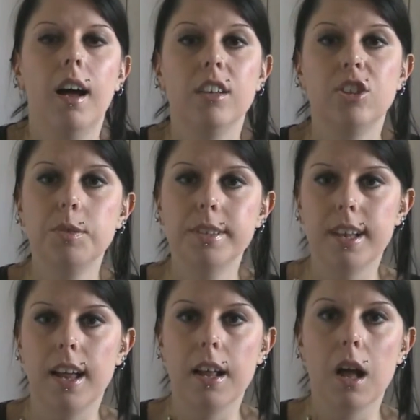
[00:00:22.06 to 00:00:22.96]
she was
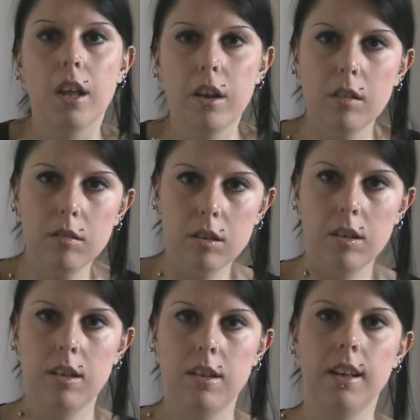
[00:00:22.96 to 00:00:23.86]
like, you know,
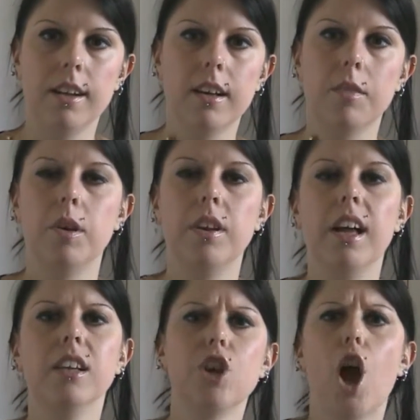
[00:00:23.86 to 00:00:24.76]
like kind of when you
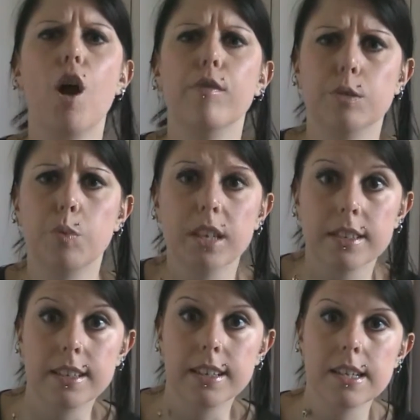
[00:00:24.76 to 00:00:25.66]
get Jehovah's
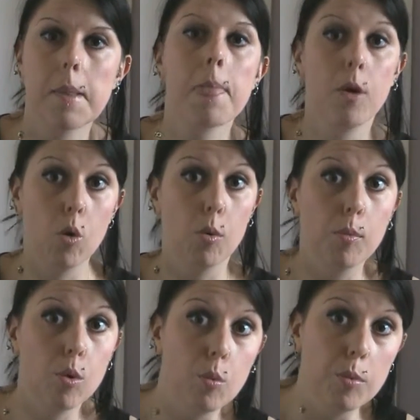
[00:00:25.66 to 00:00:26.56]
Witnesses or
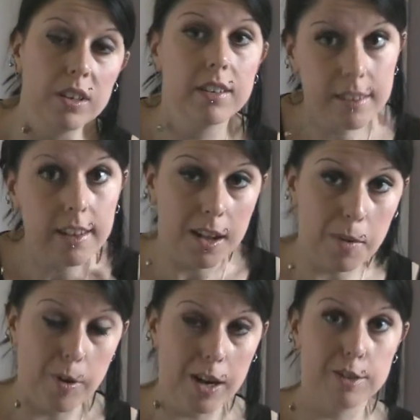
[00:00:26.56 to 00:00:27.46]
Mormons that
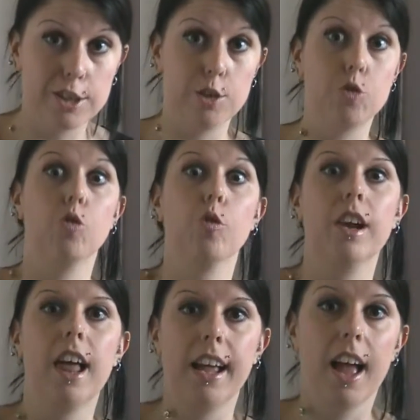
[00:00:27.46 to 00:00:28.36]
come round to the door and
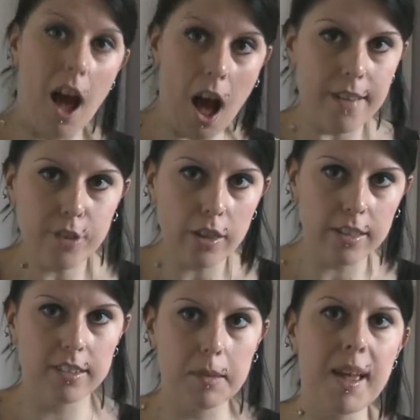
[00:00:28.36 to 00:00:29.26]
are like, I've got
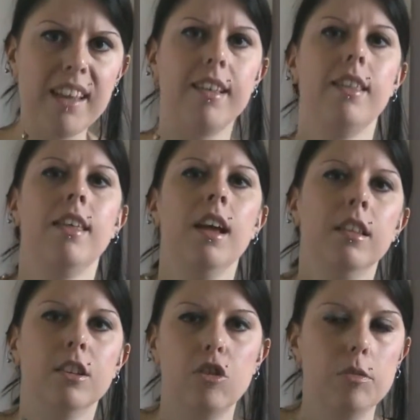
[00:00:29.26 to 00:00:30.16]
this amazing thing
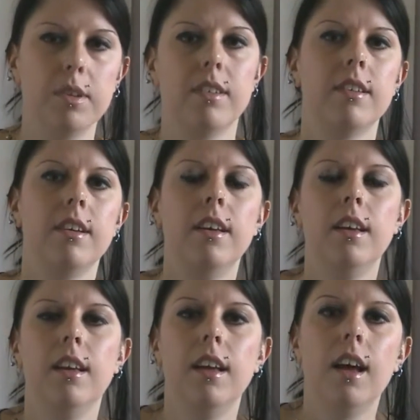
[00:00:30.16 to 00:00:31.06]
that you must
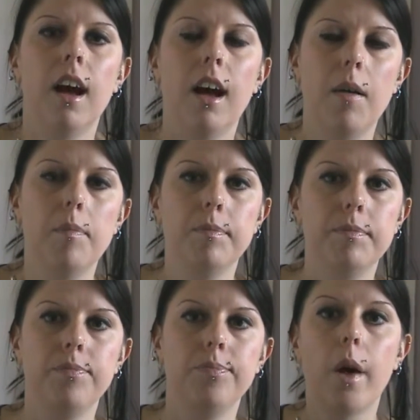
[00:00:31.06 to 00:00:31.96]
know
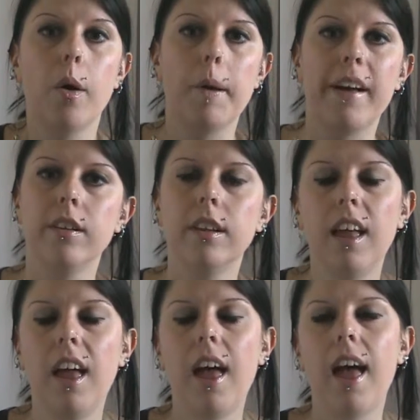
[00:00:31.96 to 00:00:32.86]
about,
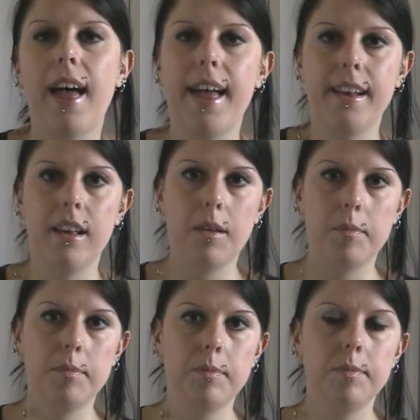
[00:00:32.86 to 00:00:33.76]
and